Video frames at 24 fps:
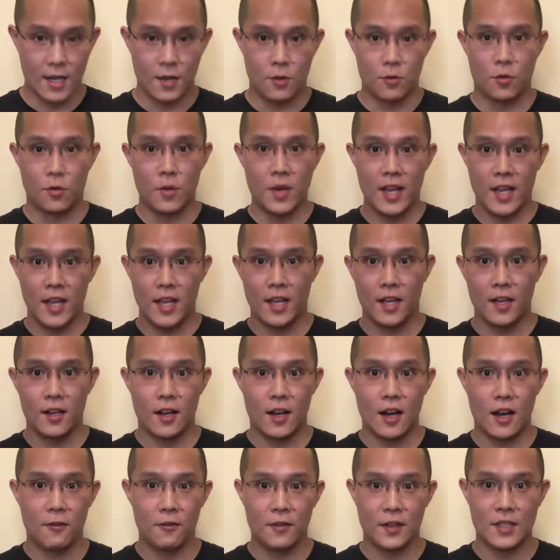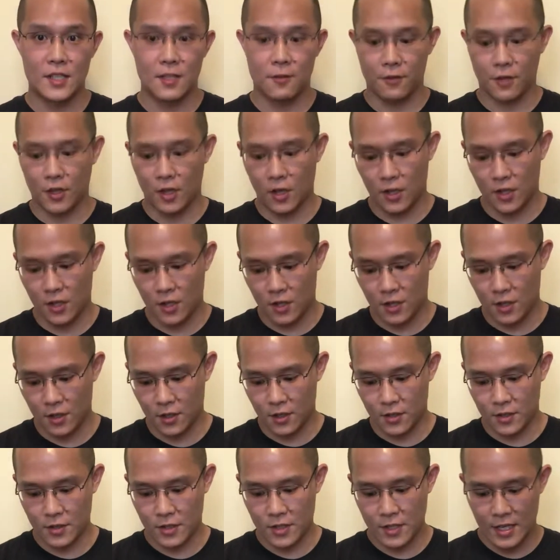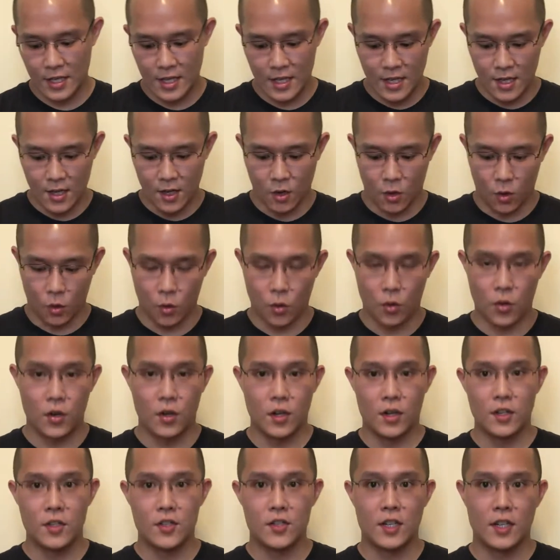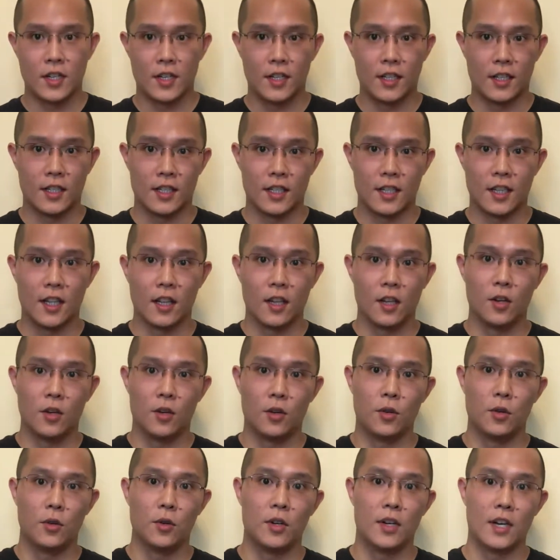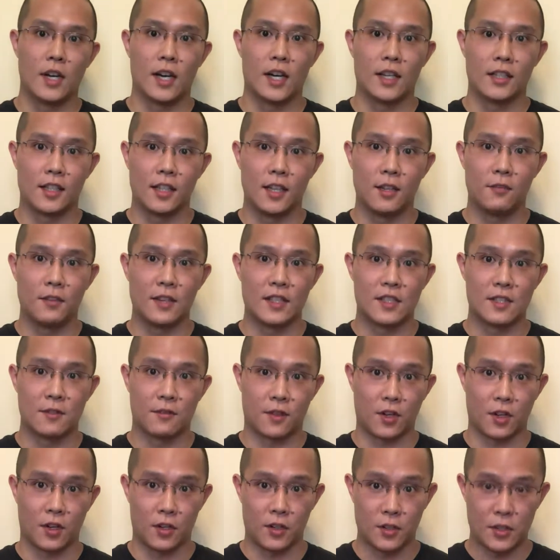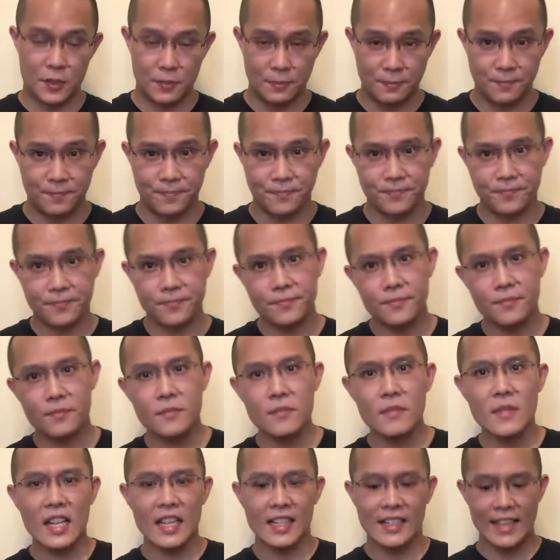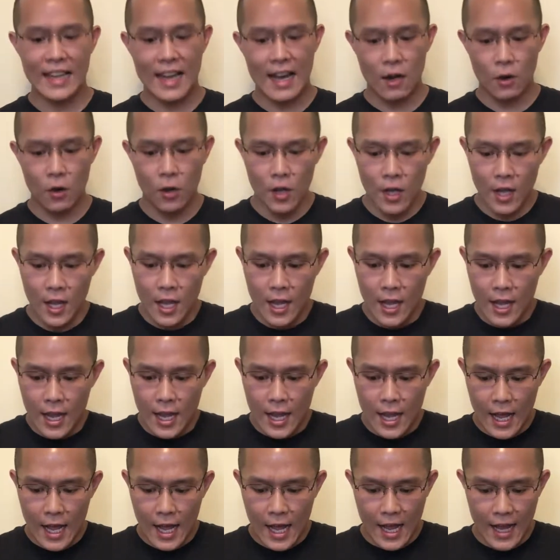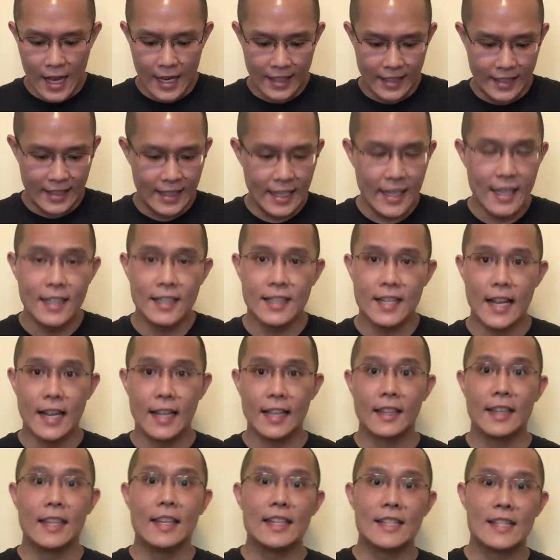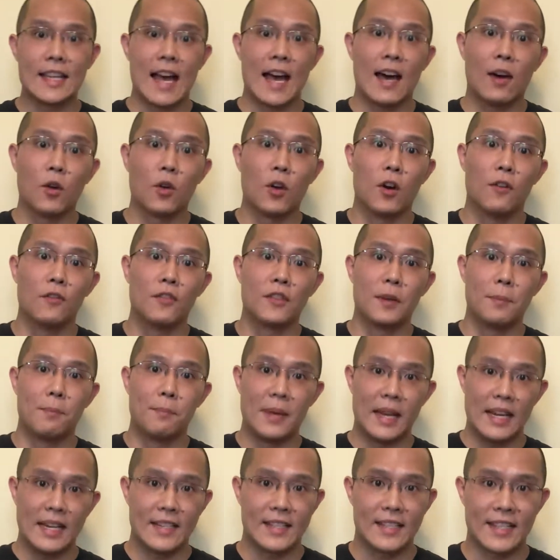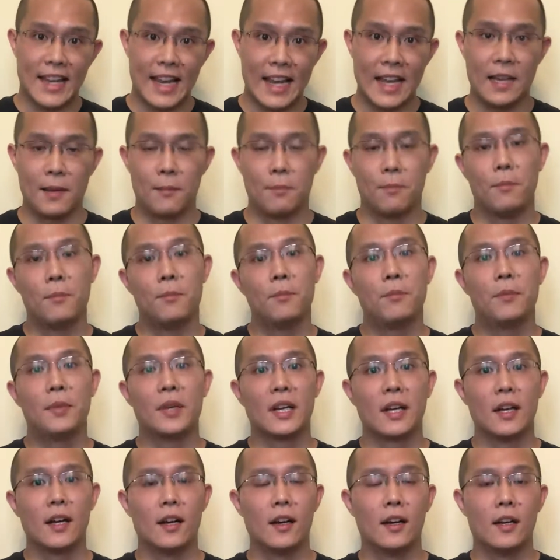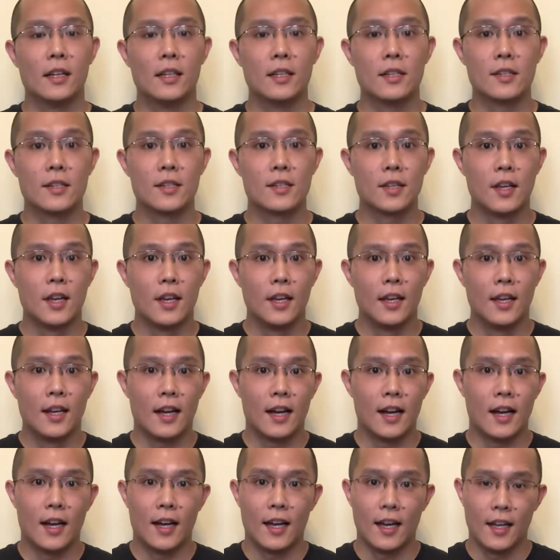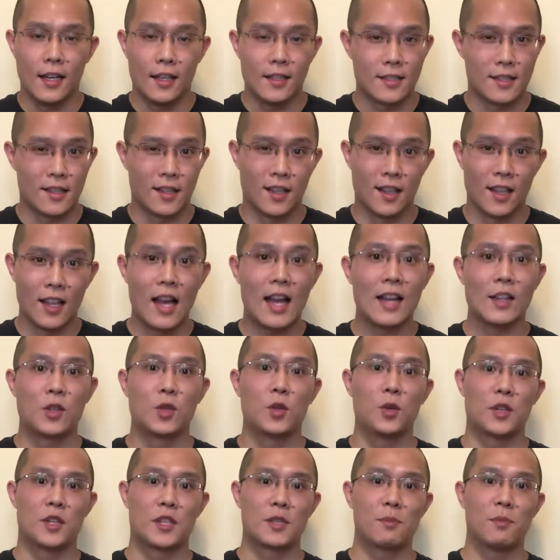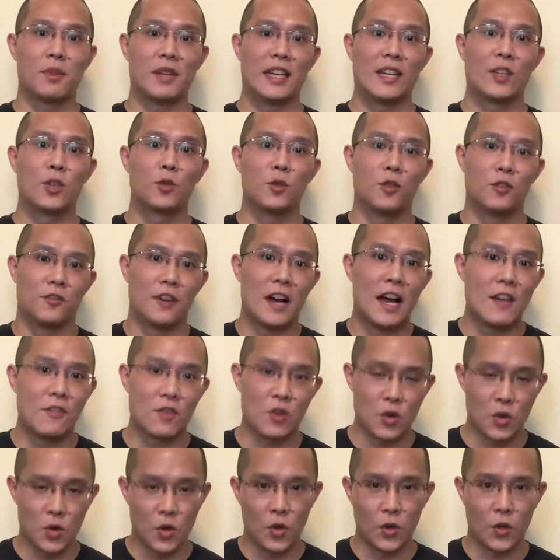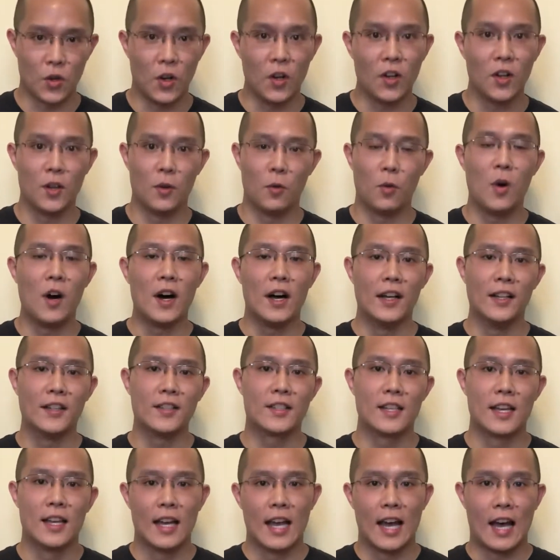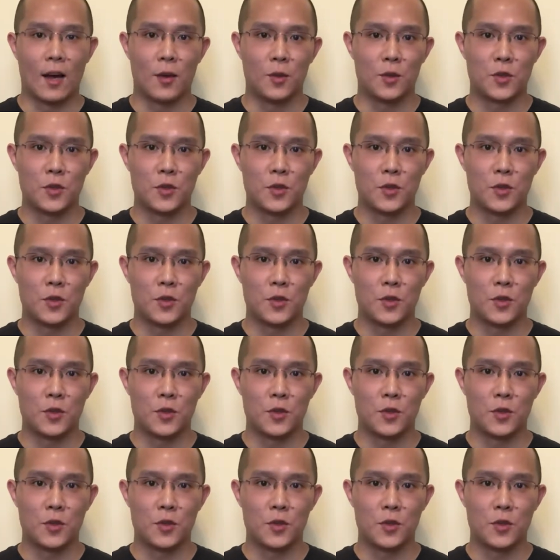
red offensive cards, orange and yellow defensive cards. Now, I did take these out of the base game because it's a lot to explain to a 5-year-old all at once how